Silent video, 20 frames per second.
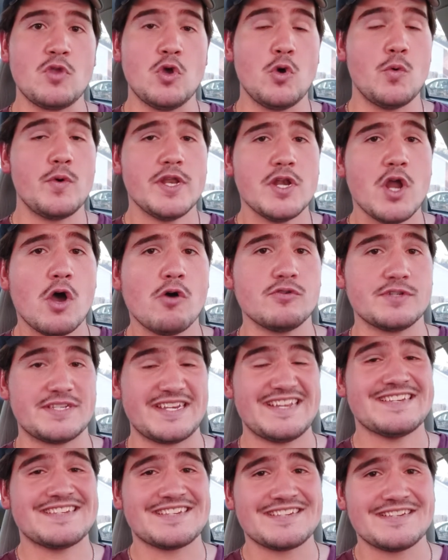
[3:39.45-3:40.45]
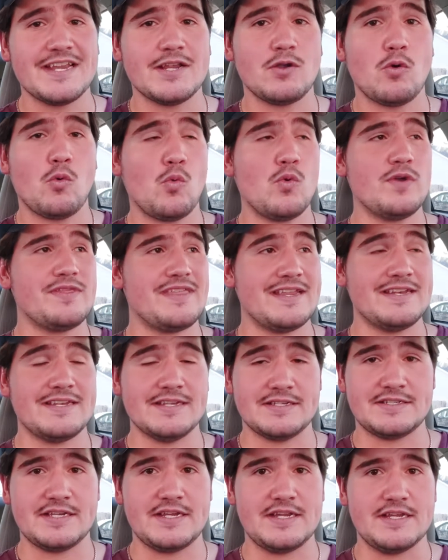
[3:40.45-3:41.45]
who he knows is sick with a
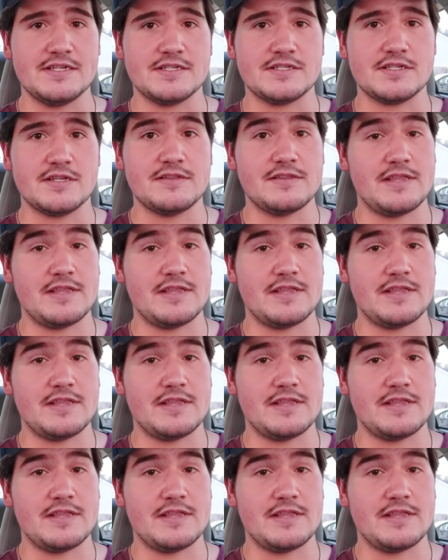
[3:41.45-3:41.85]
disease,